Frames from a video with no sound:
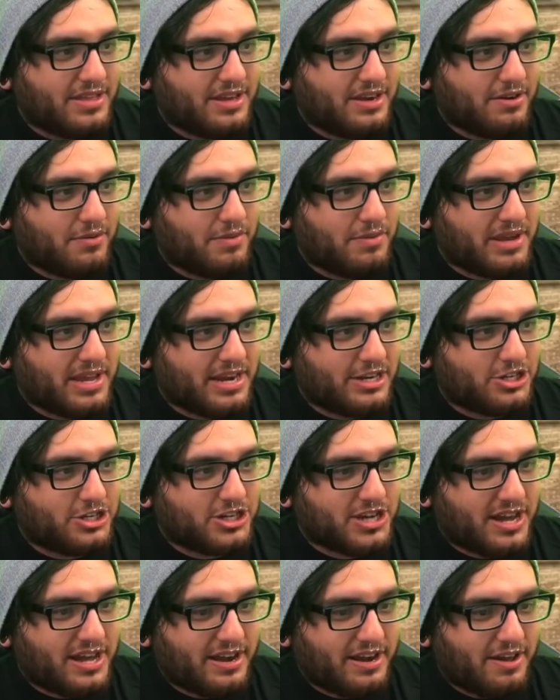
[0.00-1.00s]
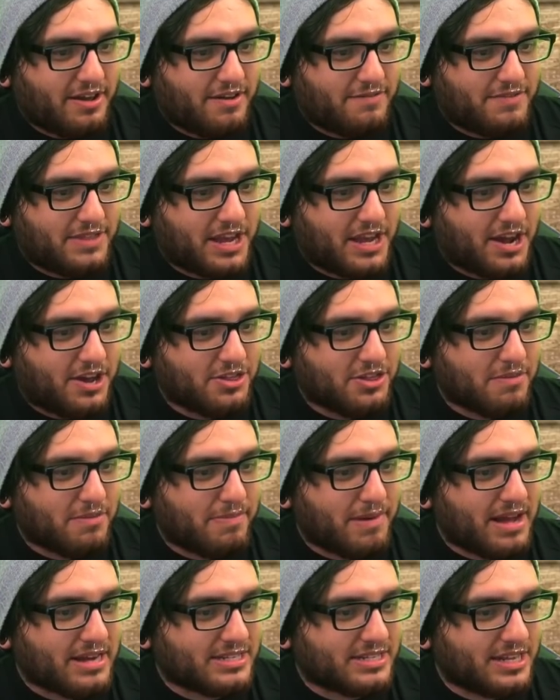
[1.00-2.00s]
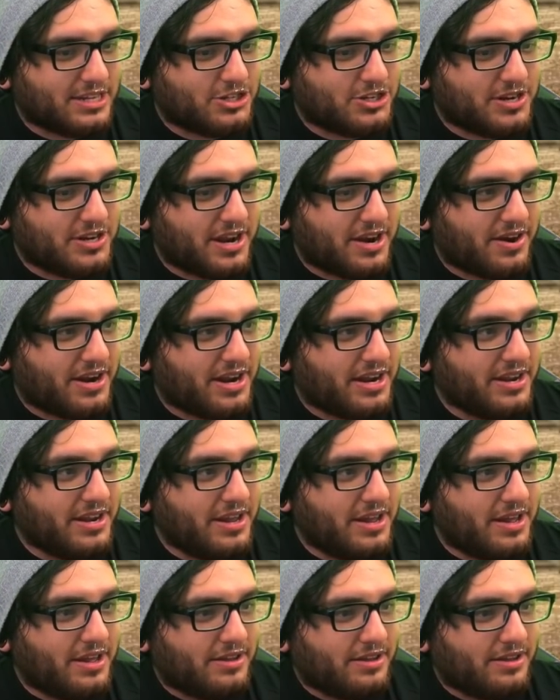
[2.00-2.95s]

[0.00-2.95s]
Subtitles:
then we get a shot of the other box legendary